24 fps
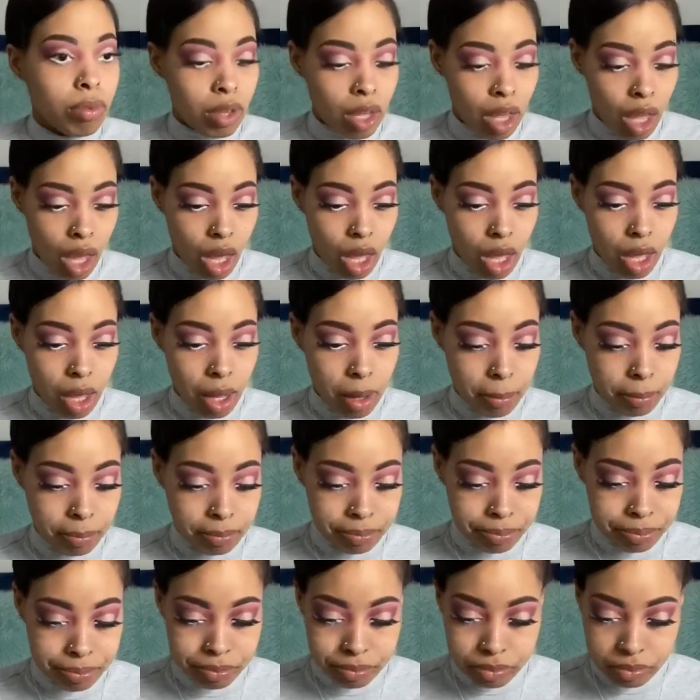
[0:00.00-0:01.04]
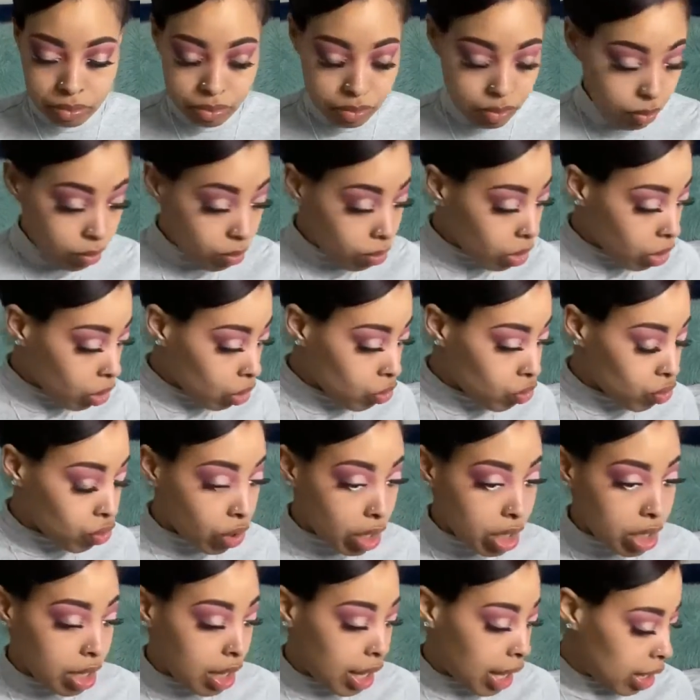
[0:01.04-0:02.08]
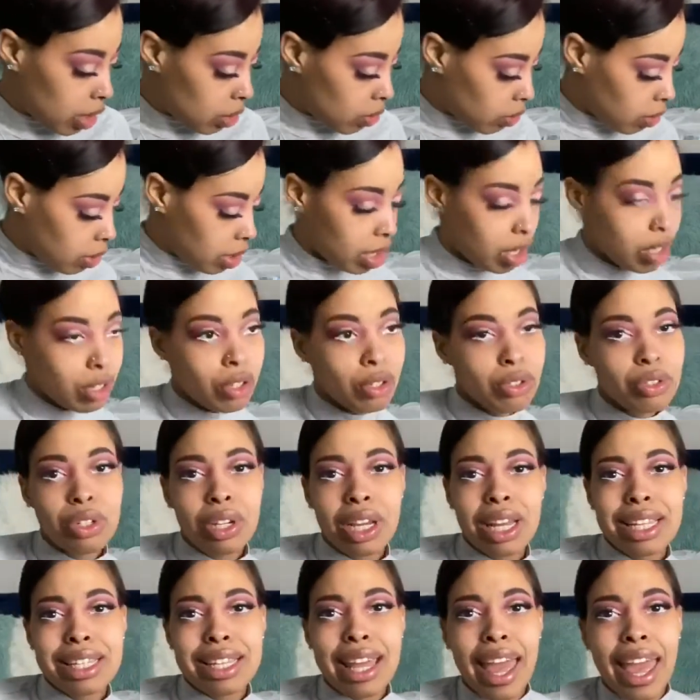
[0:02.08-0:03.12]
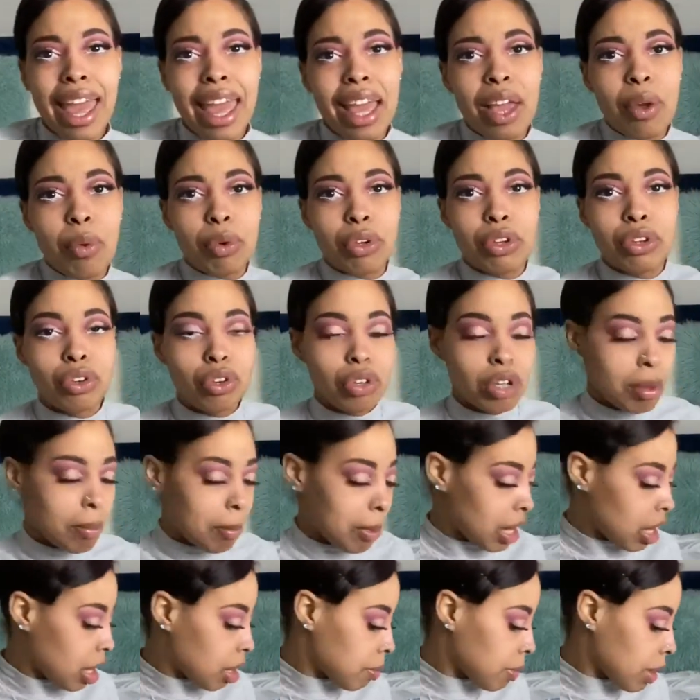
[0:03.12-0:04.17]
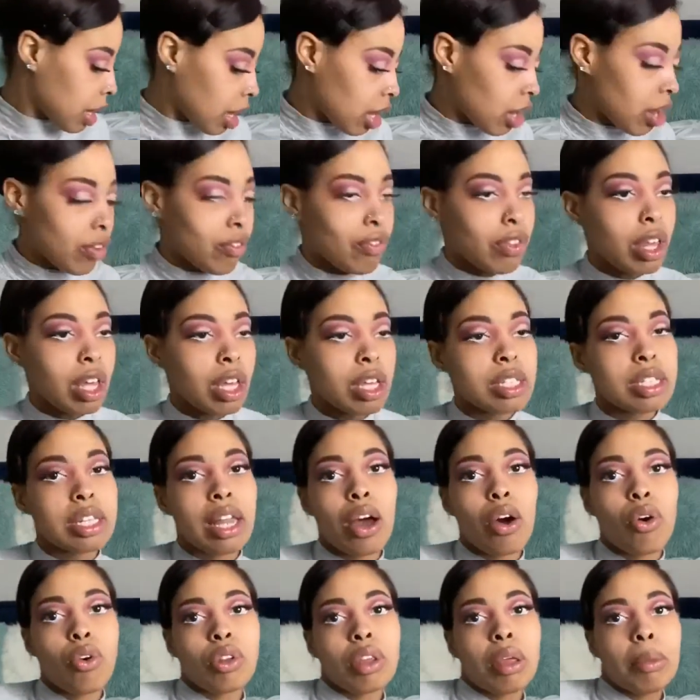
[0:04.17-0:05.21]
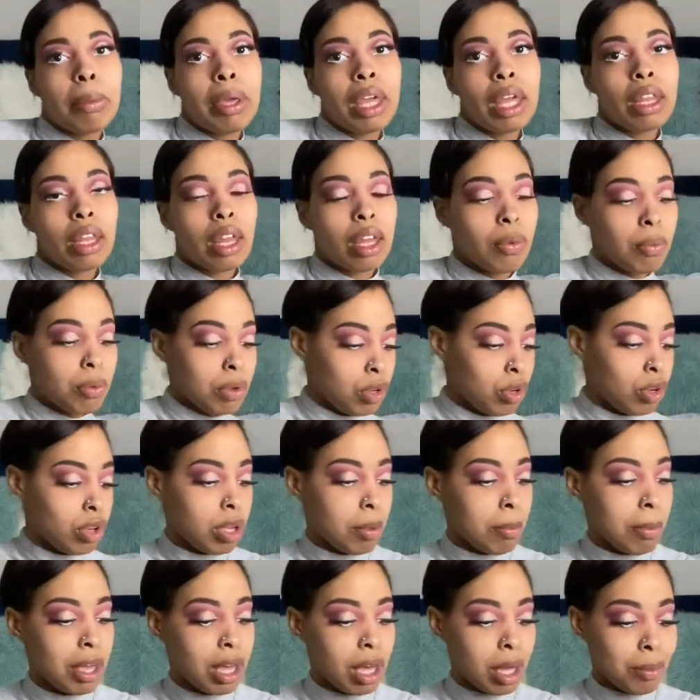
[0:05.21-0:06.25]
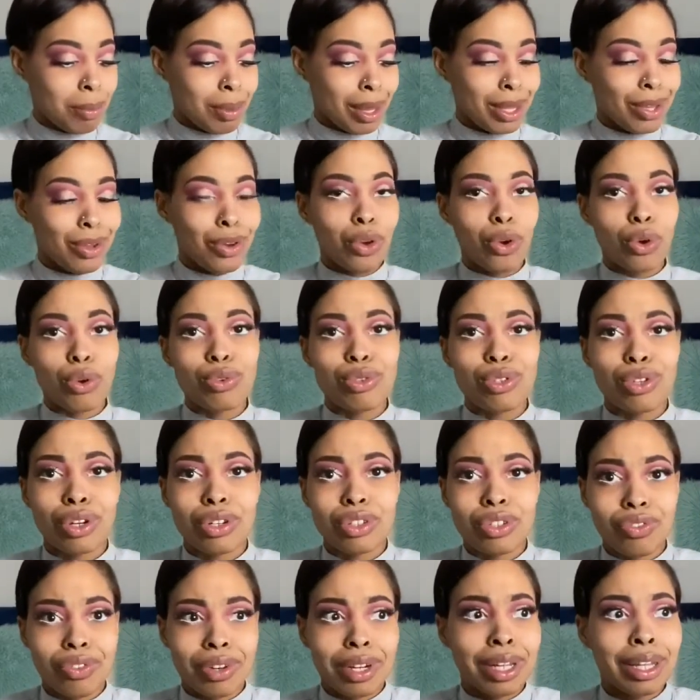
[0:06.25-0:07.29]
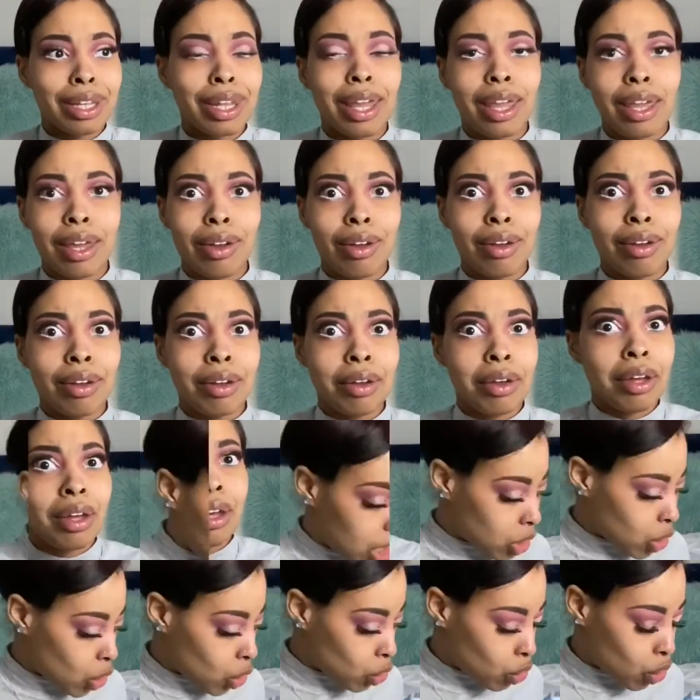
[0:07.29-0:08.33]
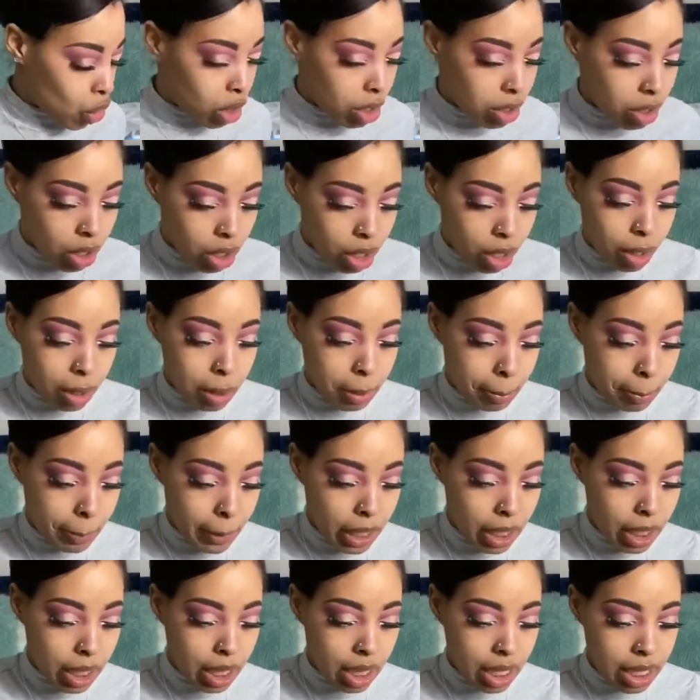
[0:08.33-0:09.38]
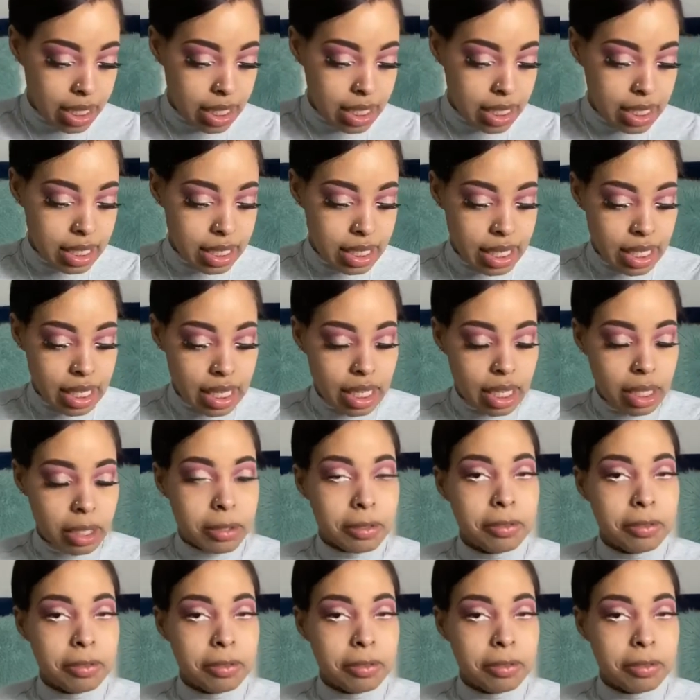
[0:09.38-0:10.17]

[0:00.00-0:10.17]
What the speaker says: Right now, don't you guys hate when you're doing your makeup? Like, I feel like it's not only me. Like, when you're doing your makeup, like your nose starts running. Like, I don't know. Let's see.